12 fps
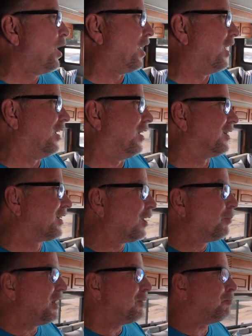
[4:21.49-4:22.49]
a
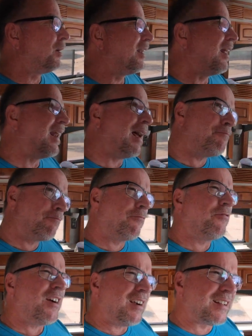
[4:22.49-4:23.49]
little bit, and I'm
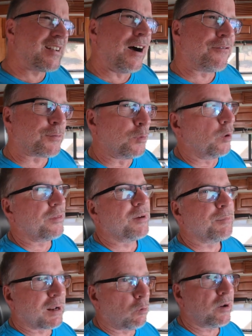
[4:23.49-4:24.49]
fairly comfortable with
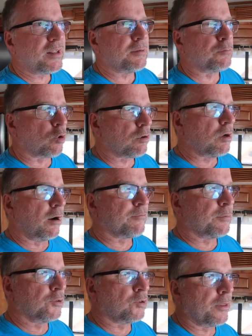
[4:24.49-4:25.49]
it, but I want to get more
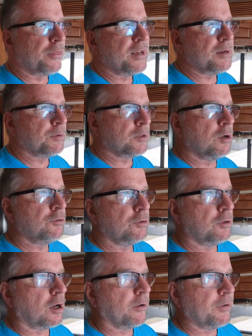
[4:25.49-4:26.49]
comfortable, so I think I'm going to go
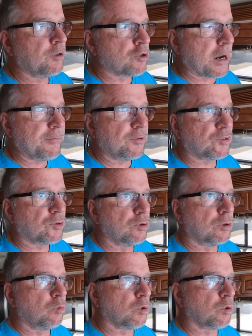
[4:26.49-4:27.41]
to an RV driving school.